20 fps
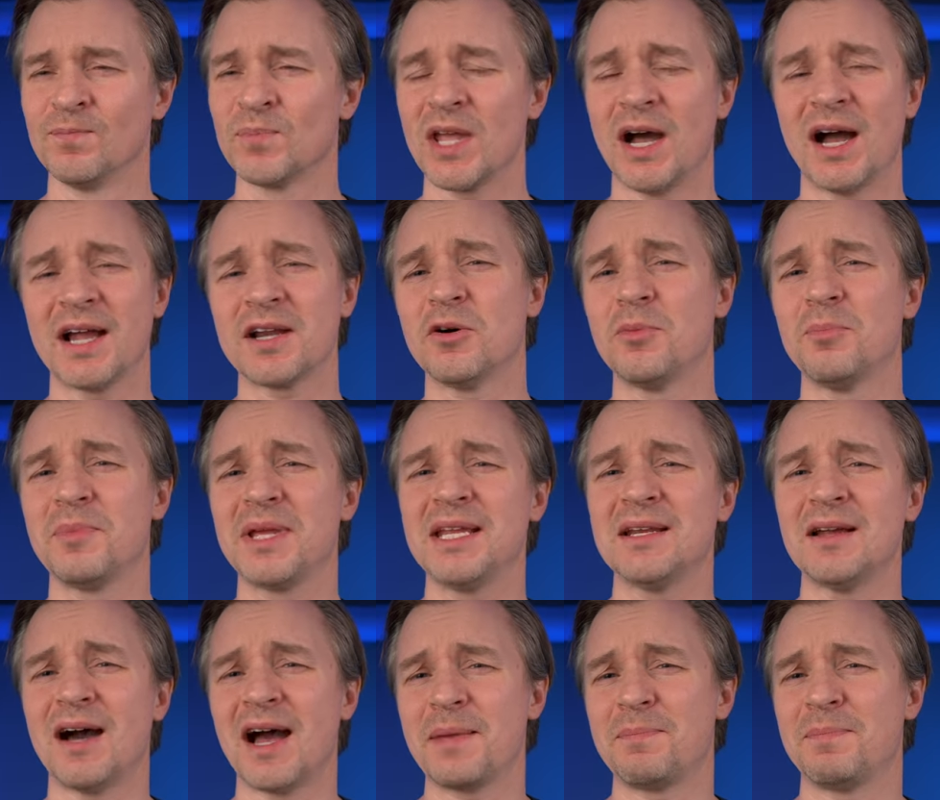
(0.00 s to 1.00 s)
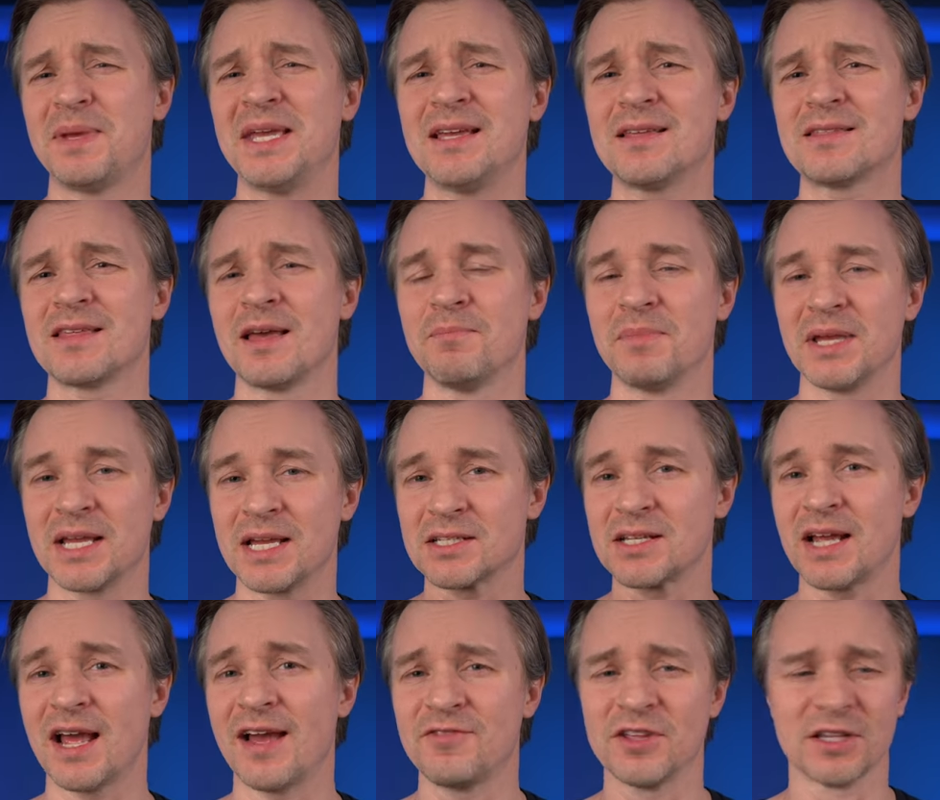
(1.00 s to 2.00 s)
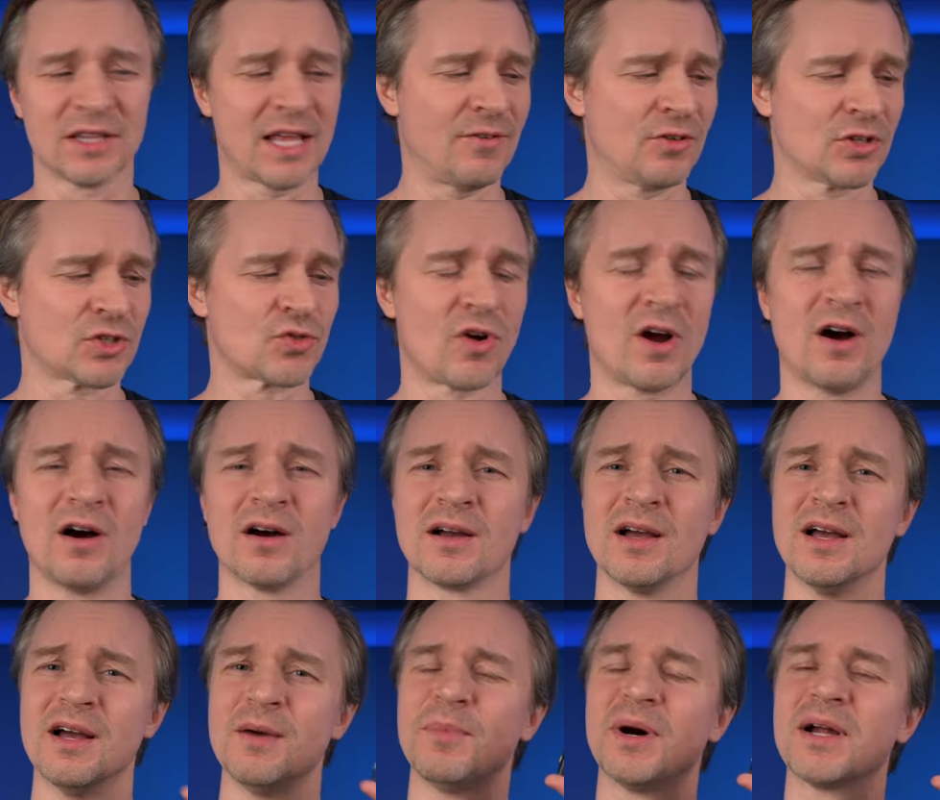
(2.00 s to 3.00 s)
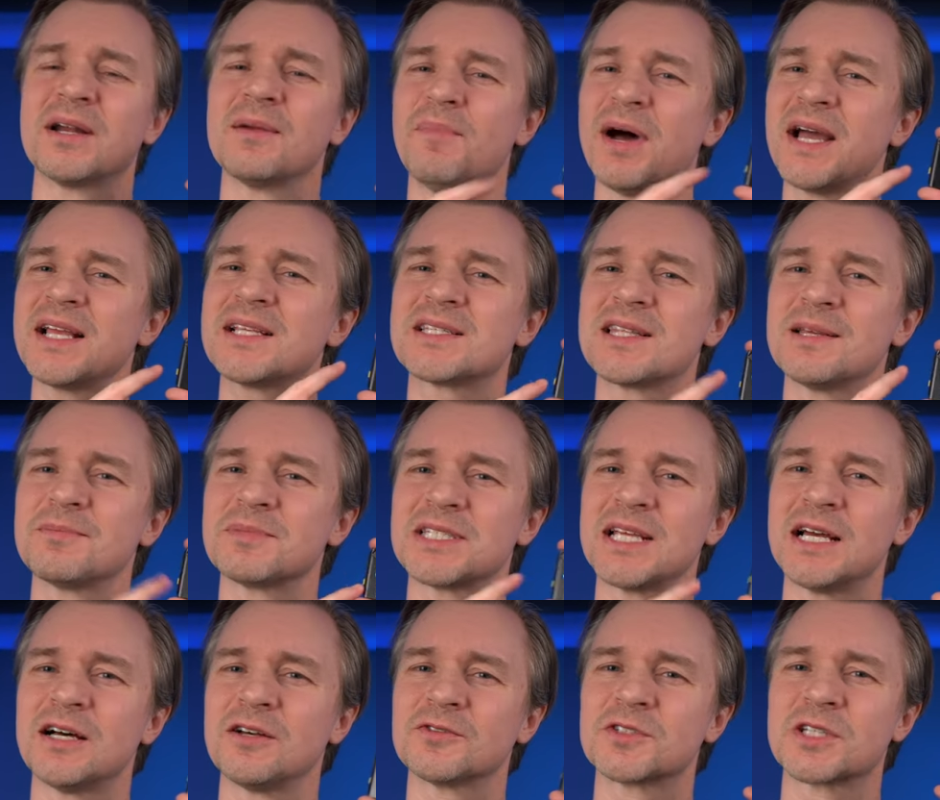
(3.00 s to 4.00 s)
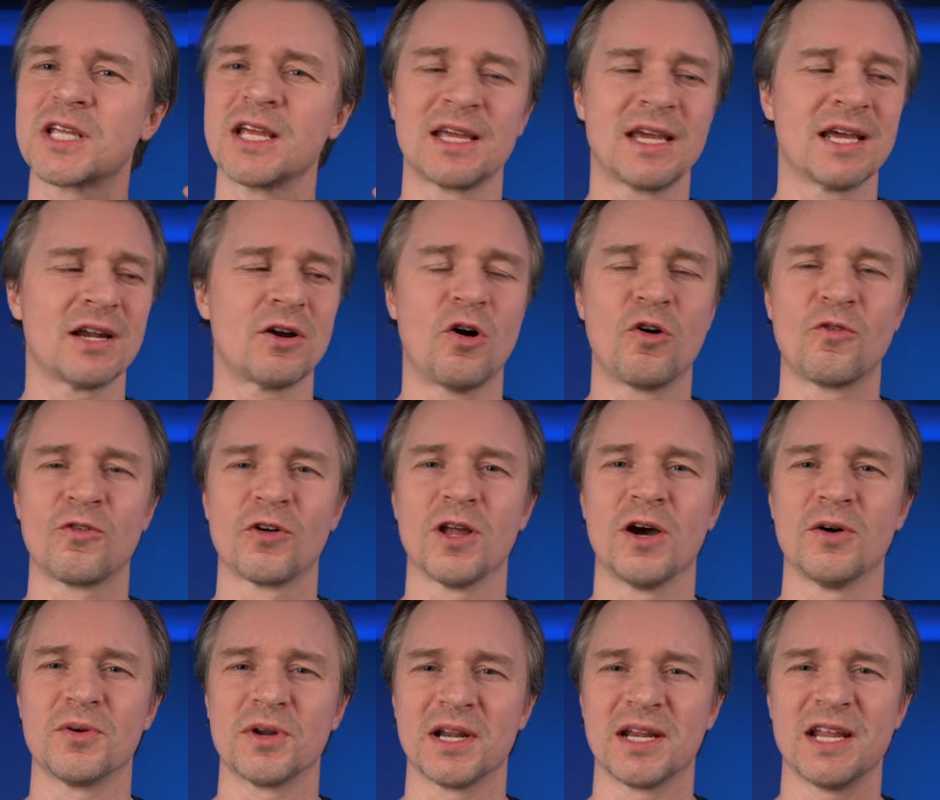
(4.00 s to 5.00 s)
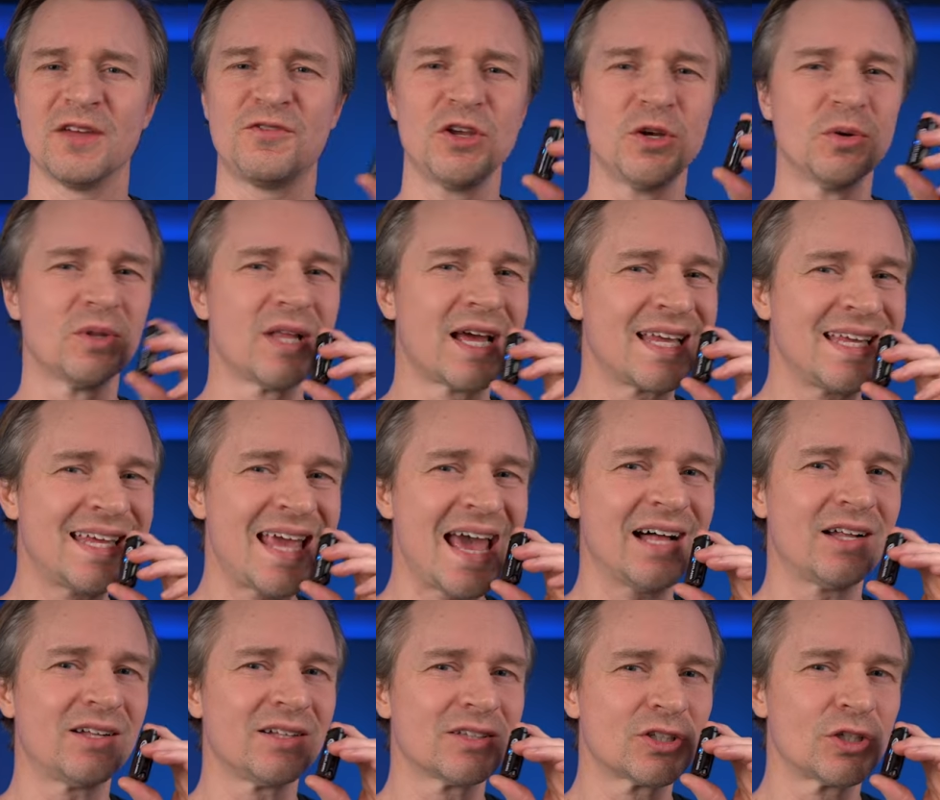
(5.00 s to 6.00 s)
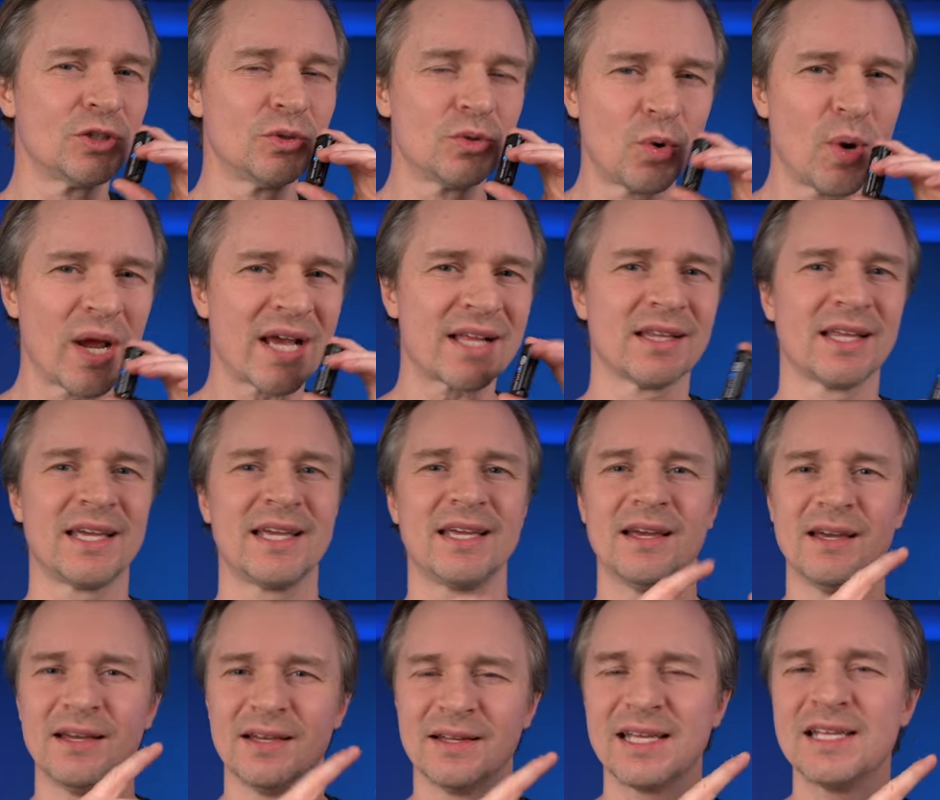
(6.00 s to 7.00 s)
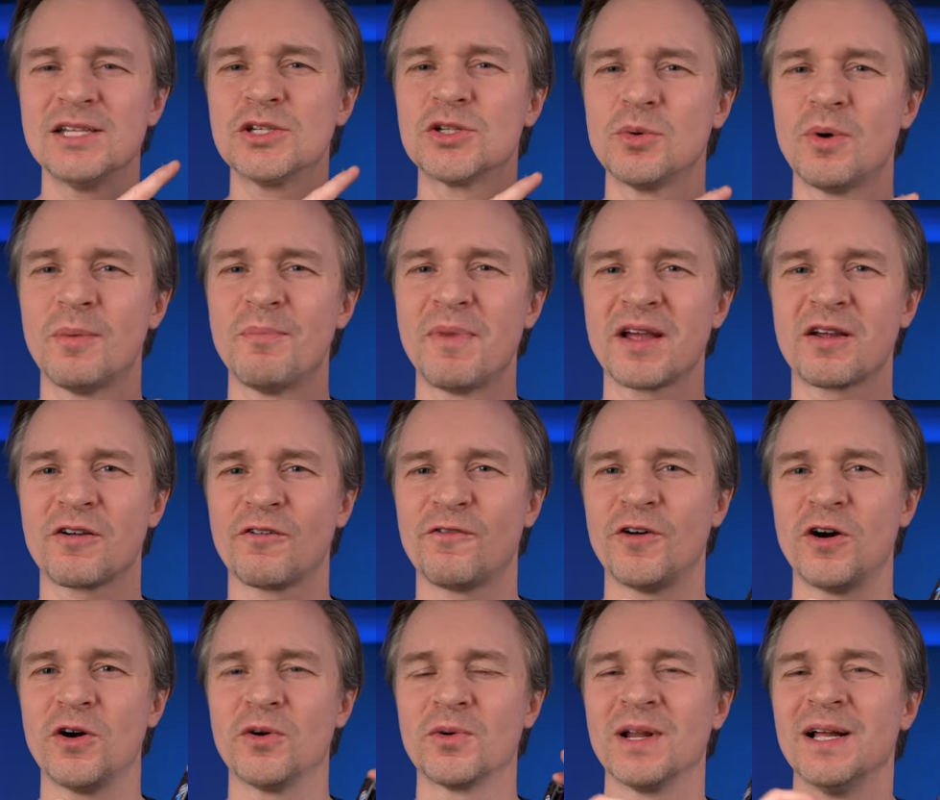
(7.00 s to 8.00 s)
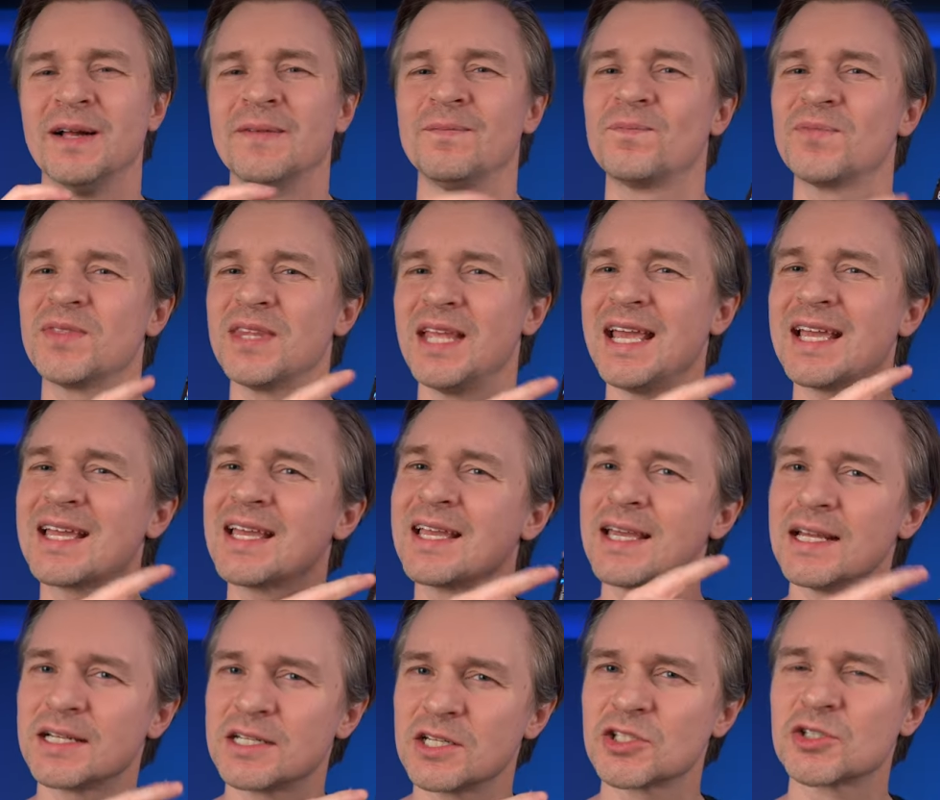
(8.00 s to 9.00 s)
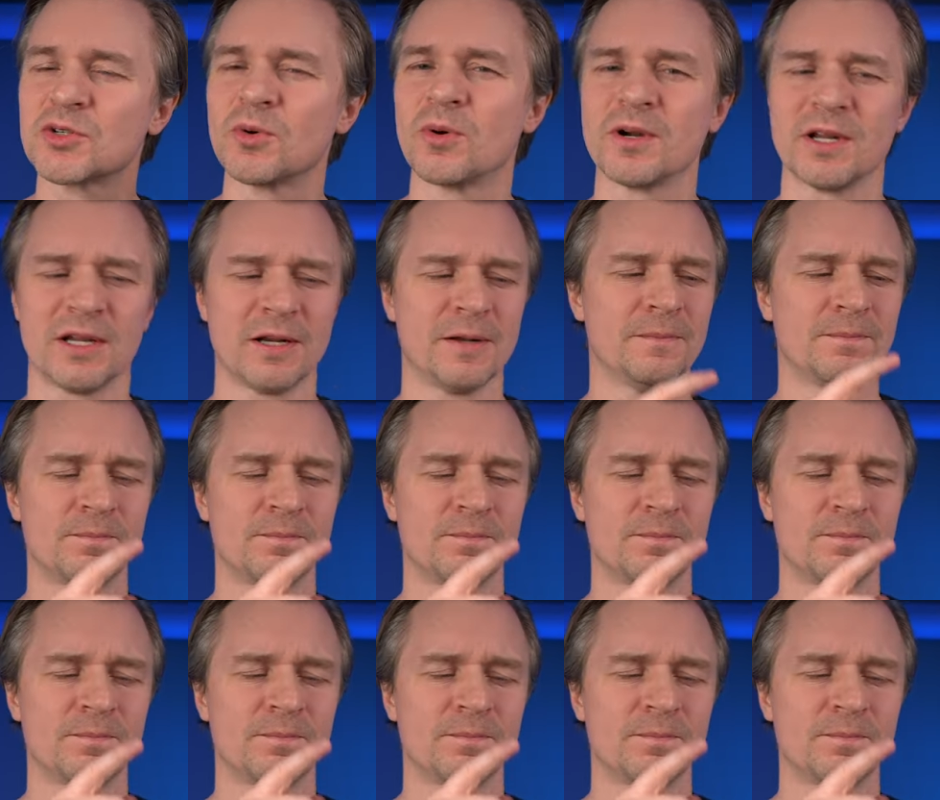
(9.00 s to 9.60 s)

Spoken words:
I don't mean I peak them because I have the levels wrong, but mics themselves can get overloaded. If you, like, yell too quickly into a microphone, it can get distorted.